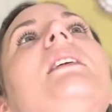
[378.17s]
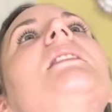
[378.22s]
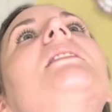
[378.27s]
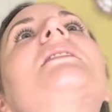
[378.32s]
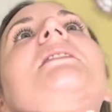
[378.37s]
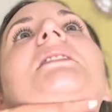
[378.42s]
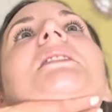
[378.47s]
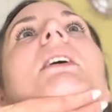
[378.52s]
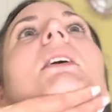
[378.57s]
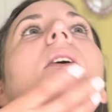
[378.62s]

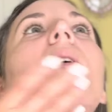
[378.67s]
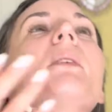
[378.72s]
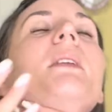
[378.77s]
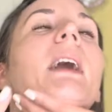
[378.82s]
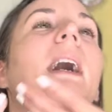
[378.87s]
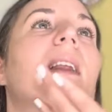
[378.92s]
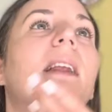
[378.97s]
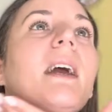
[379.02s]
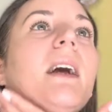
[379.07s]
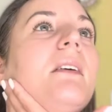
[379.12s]
So
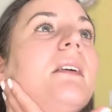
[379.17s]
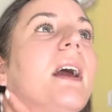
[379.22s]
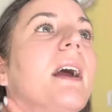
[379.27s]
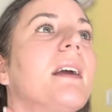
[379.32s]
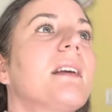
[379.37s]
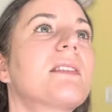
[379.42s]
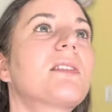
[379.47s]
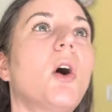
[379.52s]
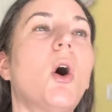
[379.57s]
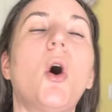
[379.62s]
that area
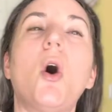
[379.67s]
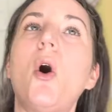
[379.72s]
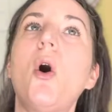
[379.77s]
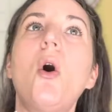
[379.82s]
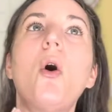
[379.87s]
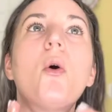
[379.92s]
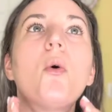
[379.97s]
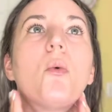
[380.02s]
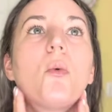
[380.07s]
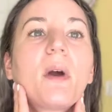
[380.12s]
is
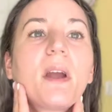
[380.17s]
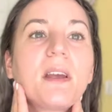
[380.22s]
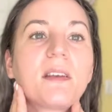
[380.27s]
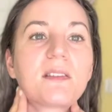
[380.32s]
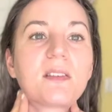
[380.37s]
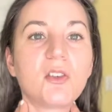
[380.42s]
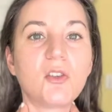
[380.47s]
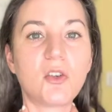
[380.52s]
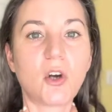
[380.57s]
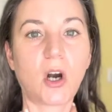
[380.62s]
always
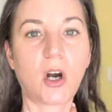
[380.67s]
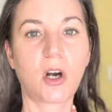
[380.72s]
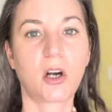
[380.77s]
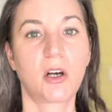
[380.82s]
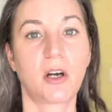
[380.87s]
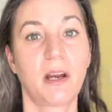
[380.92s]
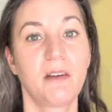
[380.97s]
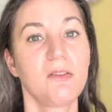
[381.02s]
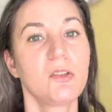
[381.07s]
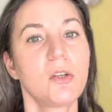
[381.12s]
darker.
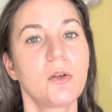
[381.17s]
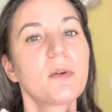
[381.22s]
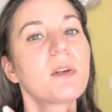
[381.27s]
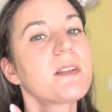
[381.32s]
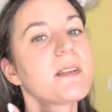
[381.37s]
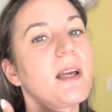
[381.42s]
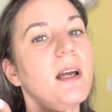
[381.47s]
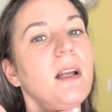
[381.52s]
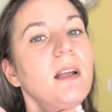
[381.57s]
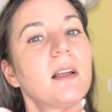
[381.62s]
Have you noticed
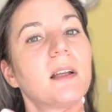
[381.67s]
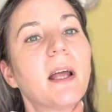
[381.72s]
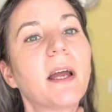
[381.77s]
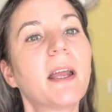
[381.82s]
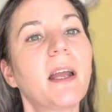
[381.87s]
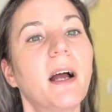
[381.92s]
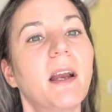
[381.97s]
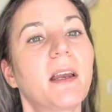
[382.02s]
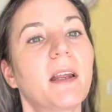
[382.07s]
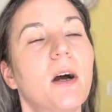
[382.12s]
that? Like
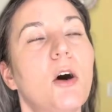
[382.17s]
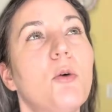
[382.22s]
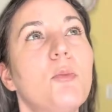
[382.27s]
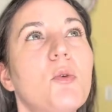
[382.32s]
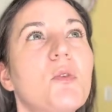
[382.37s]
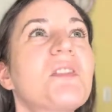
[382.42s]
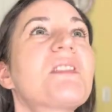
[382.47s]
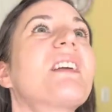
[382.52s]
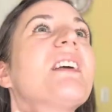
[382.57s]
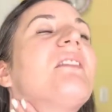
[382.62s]
on
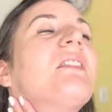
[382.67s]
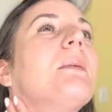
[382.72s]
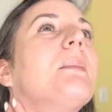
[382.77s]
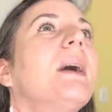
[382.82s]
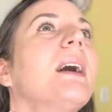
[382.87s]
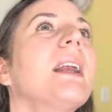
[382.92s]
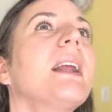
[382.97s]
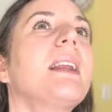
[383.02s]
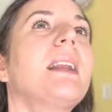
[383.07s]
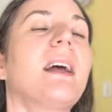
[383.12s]
almost
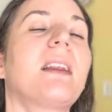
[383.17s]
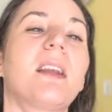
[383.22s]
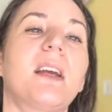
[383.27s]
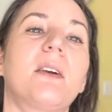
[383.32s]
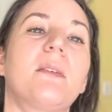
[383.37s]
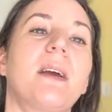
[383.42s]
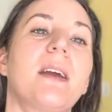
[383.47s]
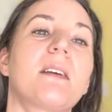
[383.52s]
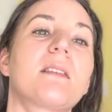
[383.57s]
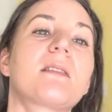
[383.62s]
everybody, that
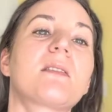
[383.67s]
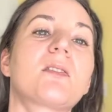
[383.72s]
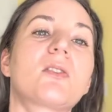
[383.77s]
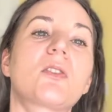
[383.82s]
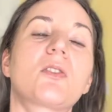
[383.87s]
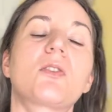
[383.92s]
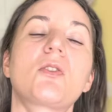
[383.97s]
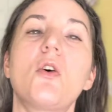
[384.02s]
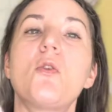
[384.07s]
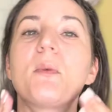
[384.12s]
area is
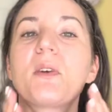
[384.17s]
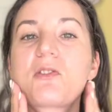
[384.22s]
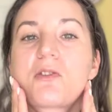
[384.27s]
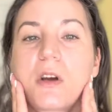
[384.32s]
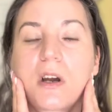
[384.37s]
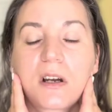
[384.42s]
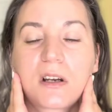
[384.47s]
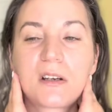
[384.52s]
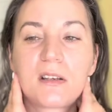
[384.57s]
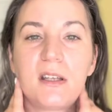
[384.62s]
so much
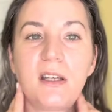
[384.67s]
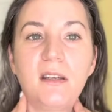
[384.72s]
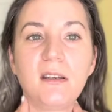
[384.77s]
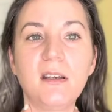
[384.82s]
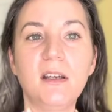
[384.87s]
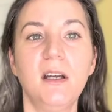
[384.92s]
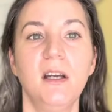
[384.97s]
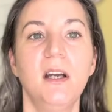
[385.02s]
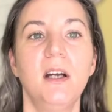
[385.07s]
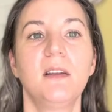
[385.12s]
darker than
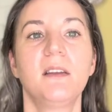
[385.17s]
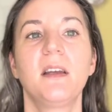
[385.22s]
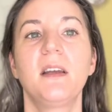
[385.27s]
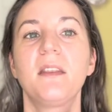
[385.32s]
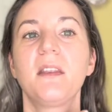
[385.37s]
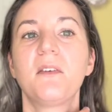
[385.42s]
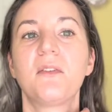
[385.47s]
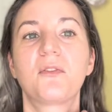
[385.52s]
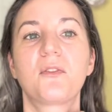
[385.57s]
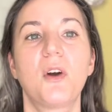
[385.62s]
the
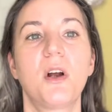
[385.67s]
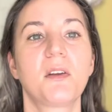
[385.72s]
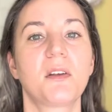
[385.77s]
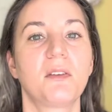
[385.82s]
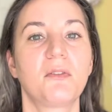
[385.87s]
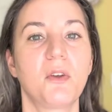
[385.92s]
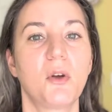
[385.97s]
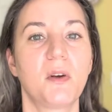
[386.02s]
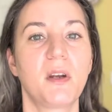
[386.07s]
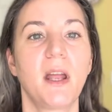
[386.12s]
front of
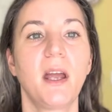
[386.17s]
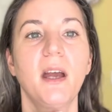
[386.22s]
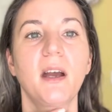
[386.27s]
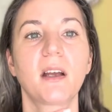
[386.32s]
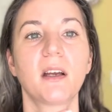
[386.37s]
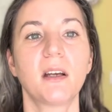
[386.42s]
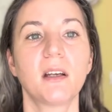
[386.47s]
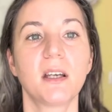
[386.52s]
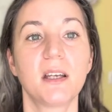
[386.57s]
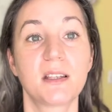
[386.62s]
your neck.
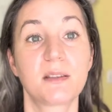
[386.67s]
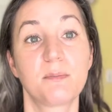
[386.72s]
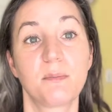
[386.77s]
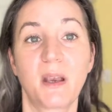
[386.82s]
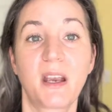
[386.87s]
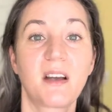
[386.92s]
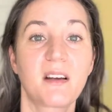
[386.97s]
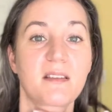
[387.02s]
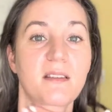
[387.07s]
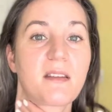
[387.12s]
It's
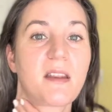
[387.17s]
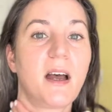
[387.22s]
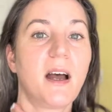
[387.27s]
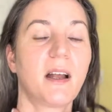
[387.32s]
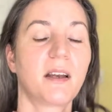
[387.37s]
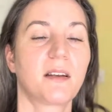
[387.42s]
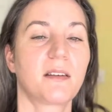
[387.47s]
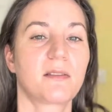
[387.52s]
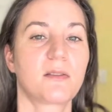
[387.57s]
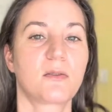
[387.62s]
because of that,
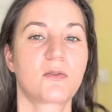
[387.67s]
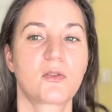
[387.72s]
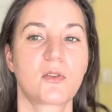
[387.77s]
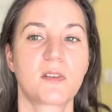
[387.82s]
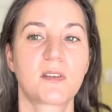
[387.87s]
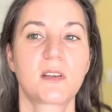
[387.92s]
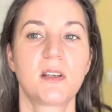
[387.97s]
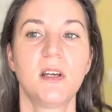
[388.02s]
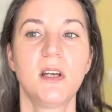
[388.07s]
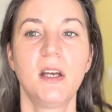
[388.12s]
because you're
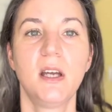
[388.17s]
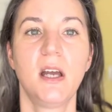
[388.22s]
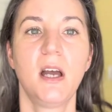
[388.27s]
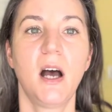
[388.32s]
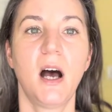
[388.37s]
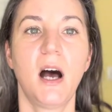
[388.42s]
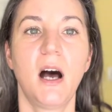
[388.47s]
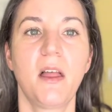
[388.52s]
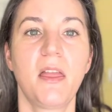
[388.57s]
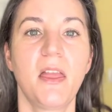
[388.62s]
just
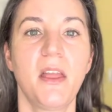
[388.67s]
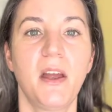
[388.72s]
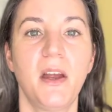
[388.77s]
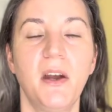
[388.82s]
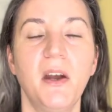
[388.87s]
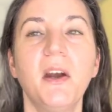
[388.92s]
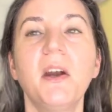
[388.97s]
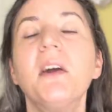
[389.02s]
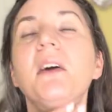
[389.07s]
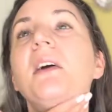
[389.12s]
on
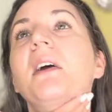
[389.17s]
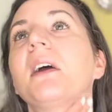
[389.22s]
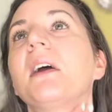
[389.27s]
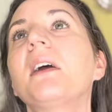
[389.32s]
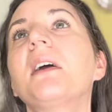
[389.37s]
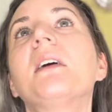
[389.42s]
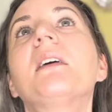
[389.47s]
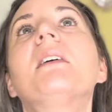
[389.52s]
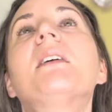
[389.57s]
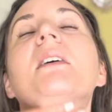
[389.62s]
there.
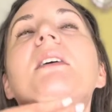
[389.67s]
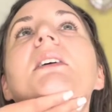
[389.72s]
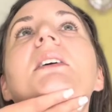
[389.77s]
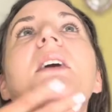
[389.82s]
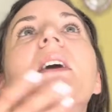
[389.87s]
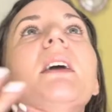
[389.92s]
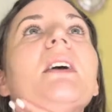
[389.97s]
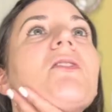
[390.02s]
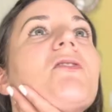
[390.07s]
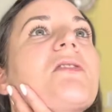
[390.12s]

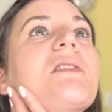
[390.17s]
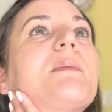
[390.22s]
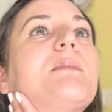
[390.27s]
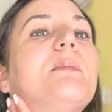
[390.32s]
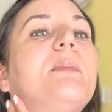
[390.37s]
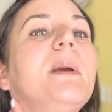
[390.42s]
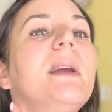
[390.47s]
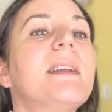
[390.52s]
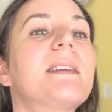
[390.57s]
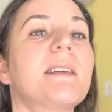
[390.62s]
It just
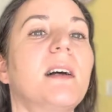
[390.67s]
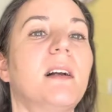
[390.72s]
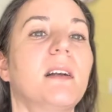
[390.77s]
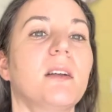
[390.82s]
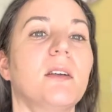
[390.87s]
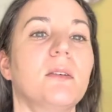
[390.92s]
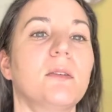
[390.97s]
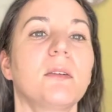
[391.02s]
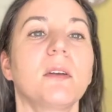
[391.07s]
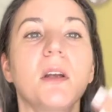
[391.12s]
beats on
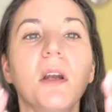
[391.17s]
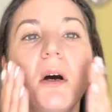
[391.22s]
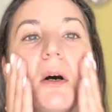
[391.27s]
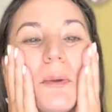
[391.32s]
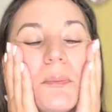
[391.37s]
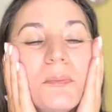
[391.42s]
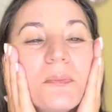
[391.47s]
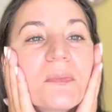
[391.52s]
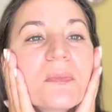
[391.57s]
you, you know?